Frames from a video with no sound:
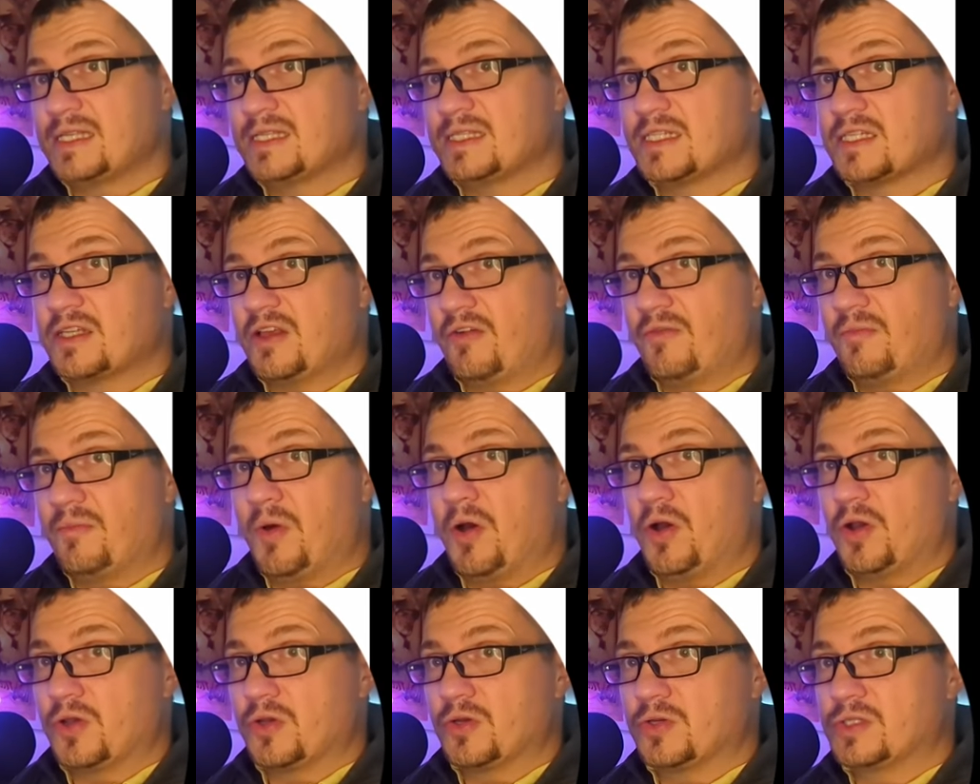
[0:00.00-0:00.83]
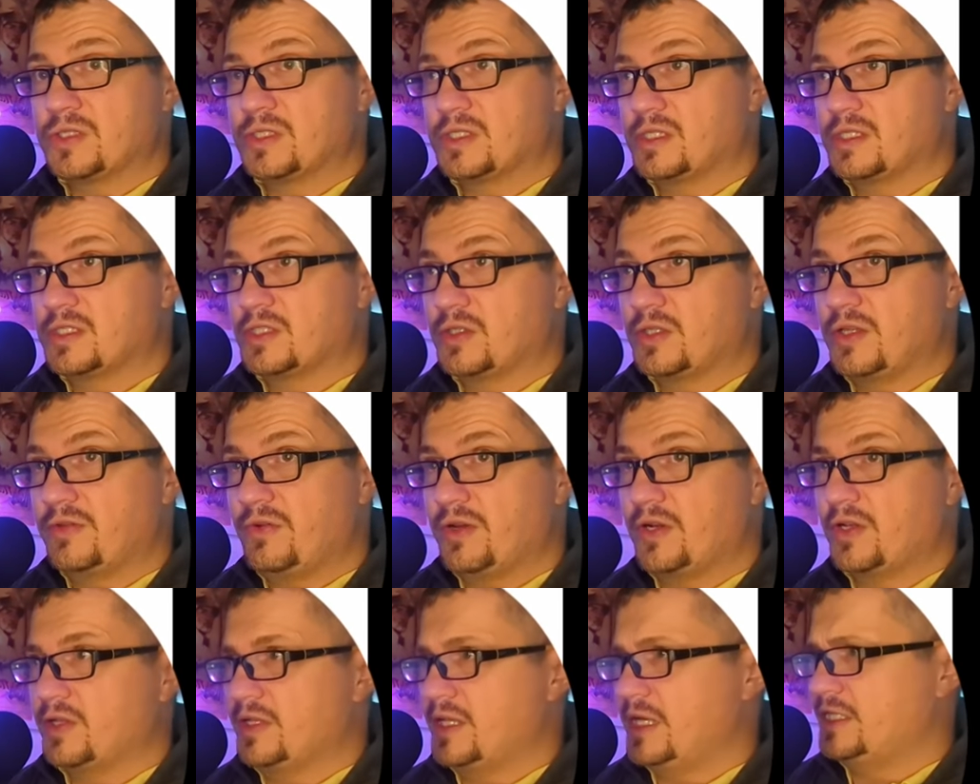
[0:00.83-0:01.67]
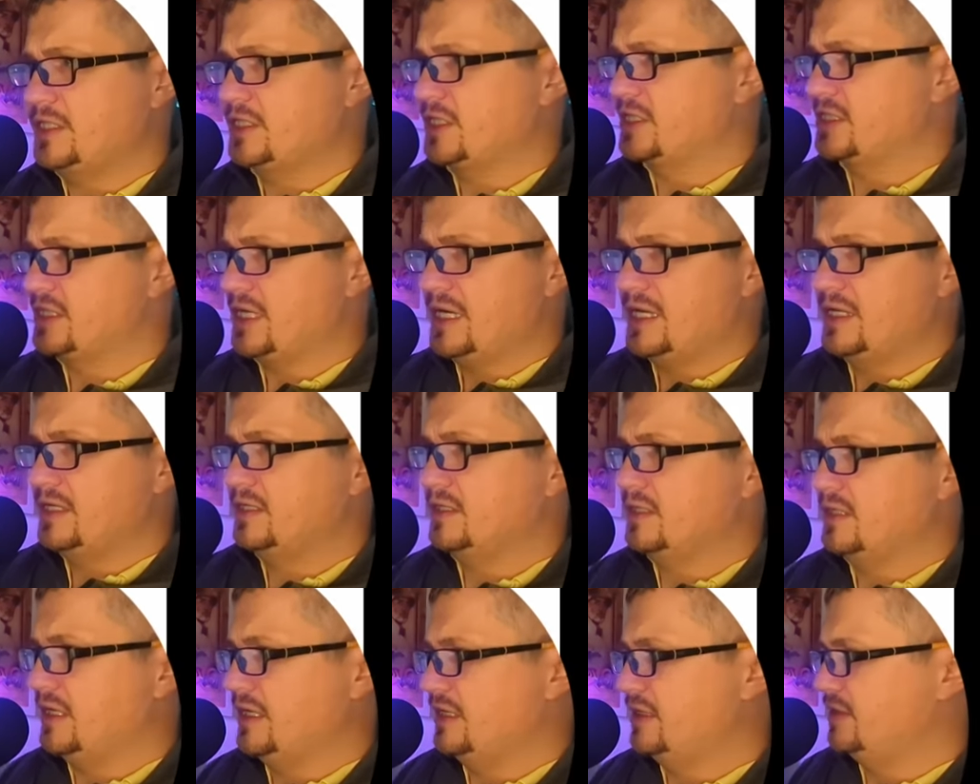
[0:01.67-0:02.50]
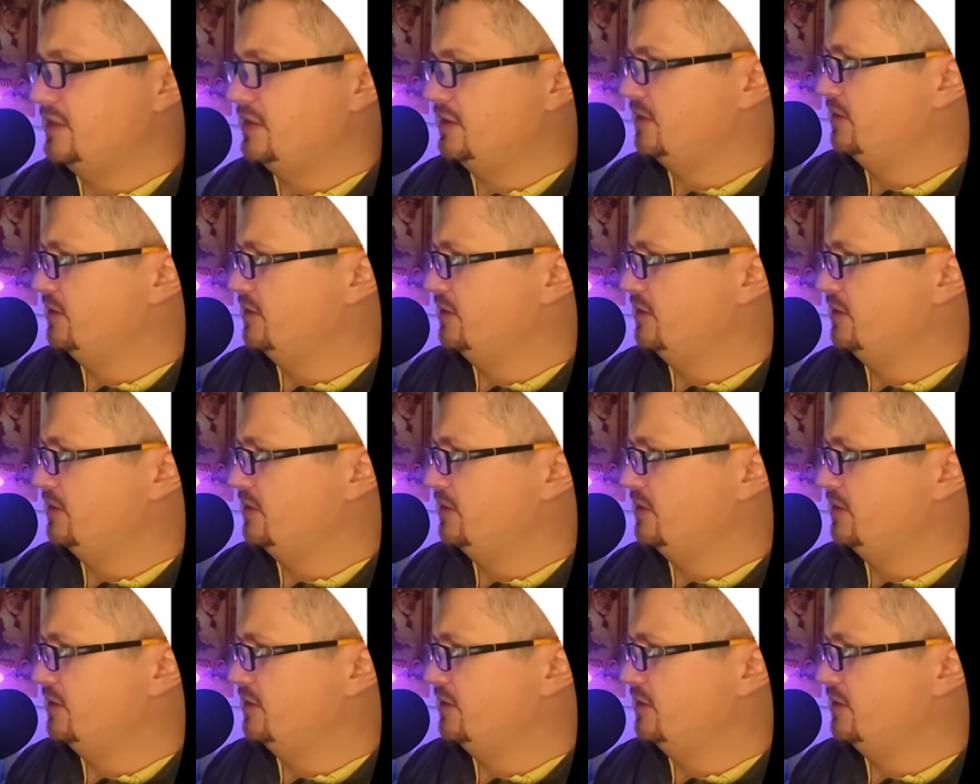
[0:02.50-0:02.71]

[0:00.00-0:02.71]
of Mongoose, so different connections, and and